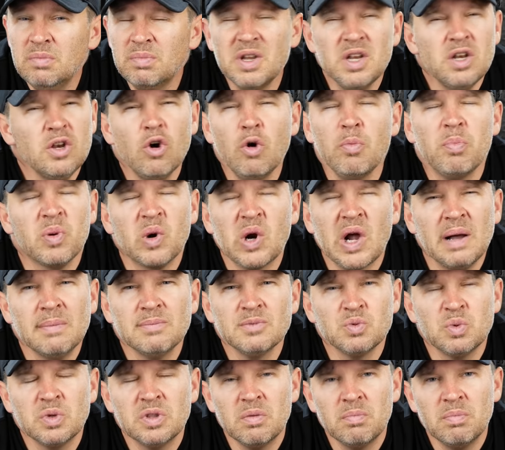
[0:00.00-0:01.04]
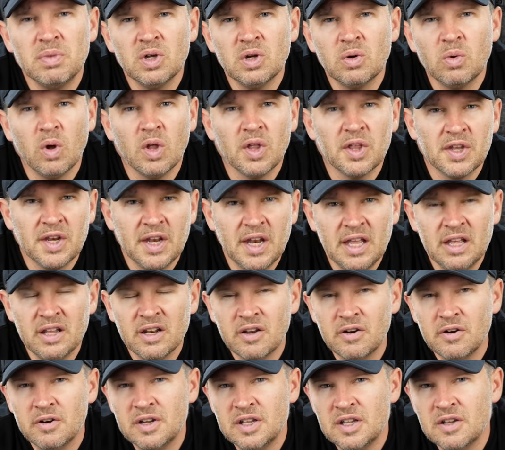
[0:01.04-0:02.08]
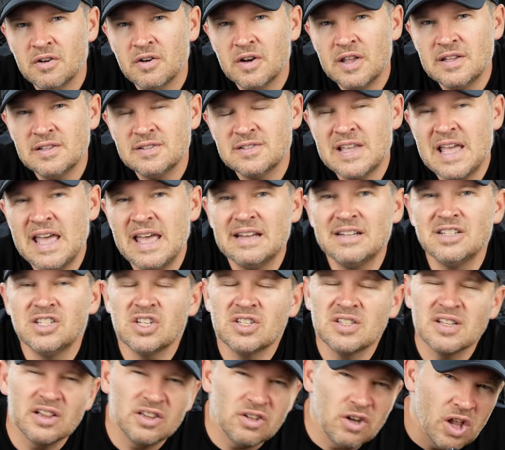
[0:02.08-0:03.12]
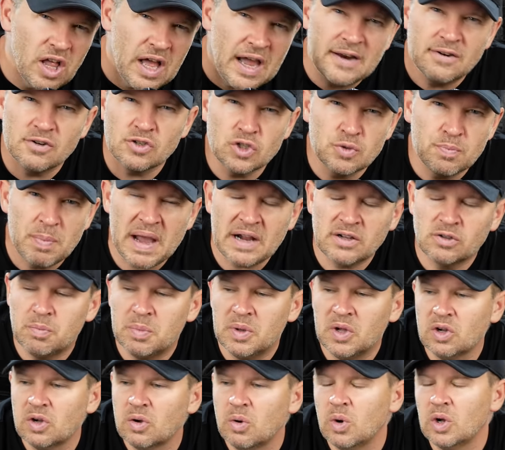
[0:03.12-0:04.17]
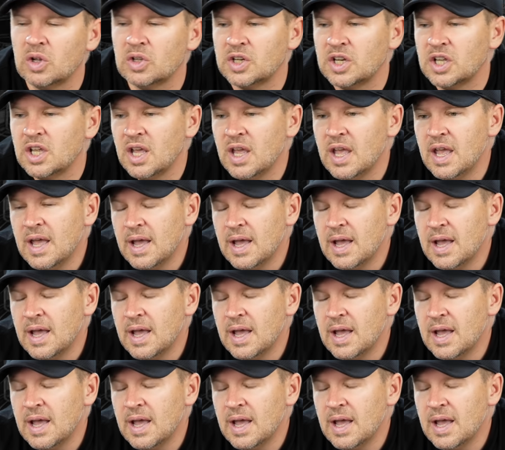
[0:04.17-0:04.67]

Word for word: but no problems with the build quality in an eight hundred E or an eight ten, just a little higher spec build quality.